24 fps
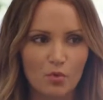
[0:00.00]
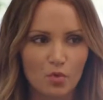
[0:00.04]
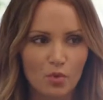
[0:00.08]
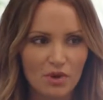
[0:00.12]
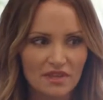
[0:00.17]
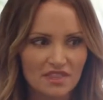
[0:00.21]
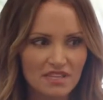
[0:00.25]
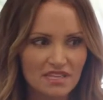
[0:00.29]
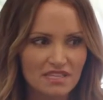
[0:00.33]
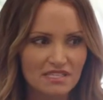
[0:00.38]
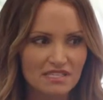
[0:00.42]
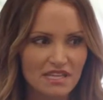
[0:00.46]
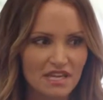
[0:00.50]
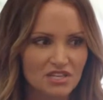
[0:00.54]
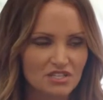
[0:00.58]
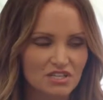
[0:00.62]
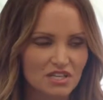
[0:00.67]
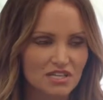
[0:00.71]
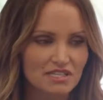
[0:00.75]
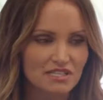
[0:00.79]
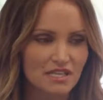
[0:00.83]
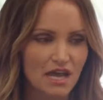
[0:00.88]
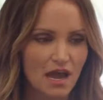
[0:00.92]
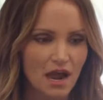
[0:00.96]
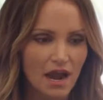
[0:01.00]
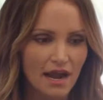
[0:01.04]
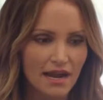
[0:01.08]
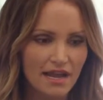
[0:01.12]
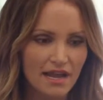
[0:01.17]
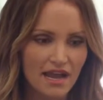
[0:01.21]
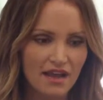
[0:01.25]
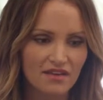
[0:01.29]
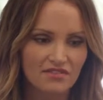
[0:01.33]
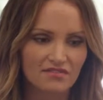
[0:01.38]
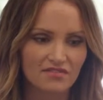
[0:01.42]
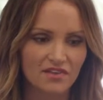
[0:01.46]
With extensions, I
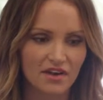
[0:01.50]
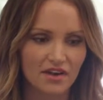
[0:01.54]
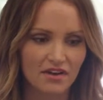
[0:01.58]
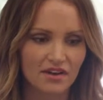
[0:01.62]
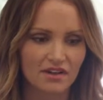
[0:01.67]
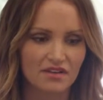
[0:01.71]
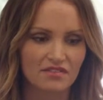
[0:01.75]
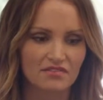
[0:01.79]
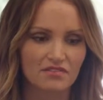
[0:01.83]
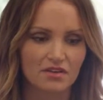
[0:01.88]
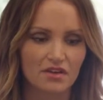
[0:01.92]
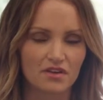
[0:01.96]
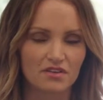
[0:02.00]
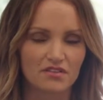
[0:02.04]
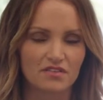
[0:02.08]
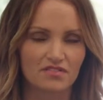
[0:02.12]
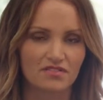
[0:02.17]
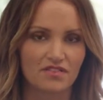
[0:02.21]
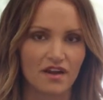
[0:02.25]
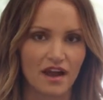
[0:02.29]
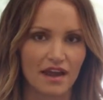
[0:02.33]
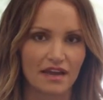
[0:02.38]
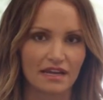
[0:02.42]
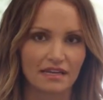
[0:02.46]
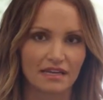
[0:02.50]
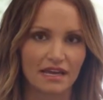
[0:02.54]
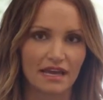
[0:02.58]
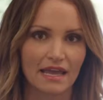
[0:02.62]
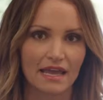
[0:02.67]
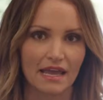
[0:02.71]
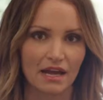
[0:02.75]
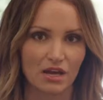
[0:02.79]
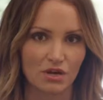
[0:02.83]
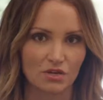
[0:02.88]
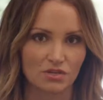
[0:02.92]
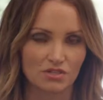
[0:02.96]
have very fine
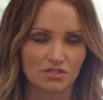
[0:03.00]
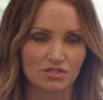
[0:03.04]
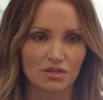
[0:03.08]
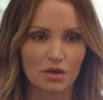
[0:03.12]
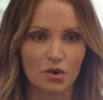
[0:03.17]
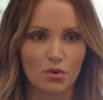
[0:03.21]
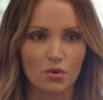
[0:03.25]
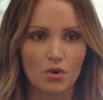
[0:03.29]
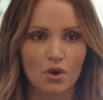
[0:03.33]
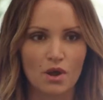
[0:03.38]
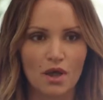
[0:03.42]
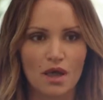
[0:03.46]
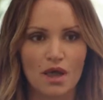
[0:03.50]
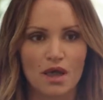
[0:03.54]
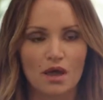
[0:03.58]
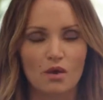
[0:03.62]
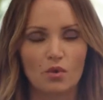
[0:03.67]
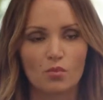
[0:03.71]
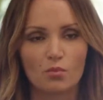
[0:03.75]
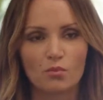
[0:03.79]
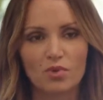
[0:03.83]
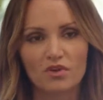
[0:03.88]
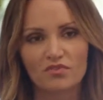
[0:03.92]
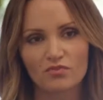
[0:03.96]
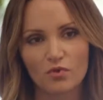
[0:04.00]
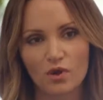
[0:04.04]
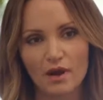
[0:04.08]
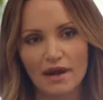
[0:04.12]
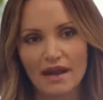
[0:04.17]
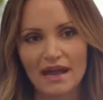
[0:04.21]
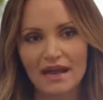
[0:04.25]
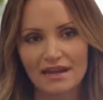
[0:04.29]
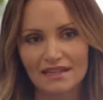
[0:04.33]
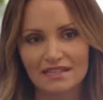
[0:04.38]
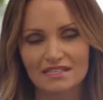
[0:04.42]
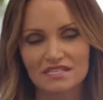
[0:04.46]
hair. So before I
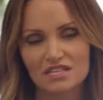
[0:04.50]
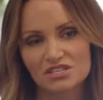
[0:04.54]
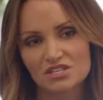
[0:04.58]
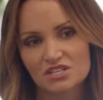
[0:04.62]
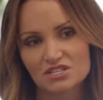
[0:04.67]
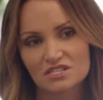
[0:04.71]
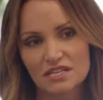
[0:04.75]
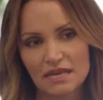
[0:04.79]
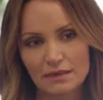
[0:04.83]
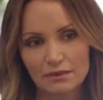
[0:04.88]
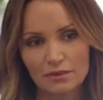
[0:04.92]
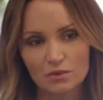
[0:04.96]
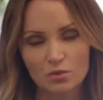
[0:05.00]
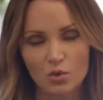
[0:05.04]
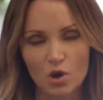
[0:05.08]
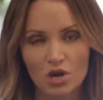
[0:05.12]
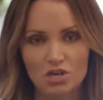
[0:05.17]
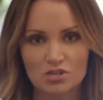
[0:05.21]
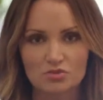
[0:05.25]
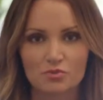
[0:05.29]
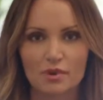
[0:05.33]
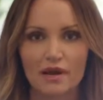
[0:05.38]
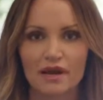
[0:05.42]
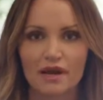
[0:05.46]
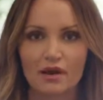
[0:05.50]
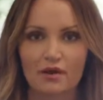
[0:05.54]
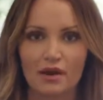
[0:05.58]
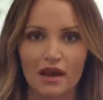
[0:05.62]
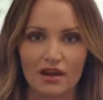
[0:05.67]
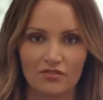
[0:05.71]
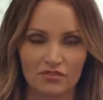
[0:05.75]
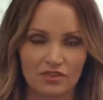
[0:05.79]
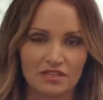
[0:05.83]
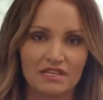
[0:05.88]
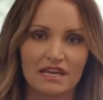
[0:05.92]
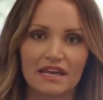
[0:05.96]
had extensions, I would wash my hair
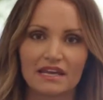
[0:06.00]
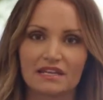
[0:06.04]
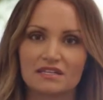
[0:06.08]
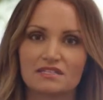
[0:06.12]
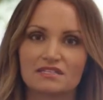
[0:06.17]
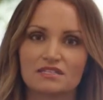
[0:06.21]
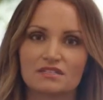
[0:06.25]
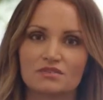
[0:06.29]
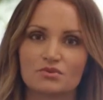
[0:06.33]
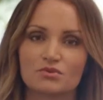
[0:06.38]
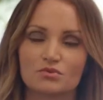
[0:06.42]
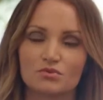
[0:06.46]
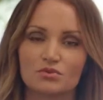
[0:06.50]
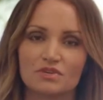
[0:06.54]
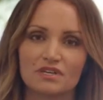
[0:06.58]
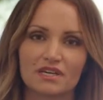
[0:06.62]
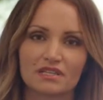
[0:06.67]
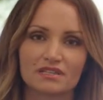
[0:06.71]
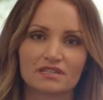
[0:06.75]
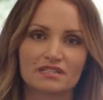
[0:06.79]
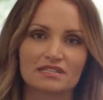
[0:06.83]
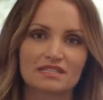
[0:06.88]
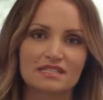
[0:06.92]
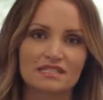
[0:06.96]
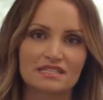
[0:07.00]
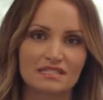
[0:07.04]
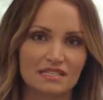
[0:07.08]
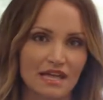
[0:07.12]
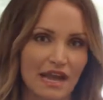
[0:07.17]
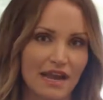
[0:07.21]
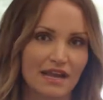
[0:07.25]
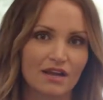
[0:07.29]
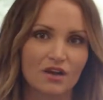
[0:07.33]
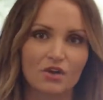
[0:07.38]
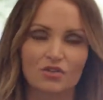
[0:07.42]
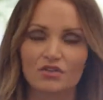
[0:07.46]
every day to get the
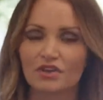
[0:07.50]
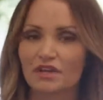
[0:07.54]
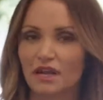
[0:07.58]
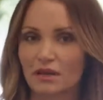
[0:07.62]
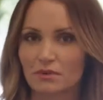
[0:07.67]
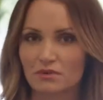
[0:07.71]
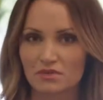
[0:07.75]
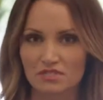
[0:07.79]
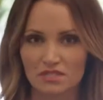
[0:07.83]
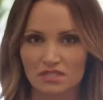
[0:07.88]
style that I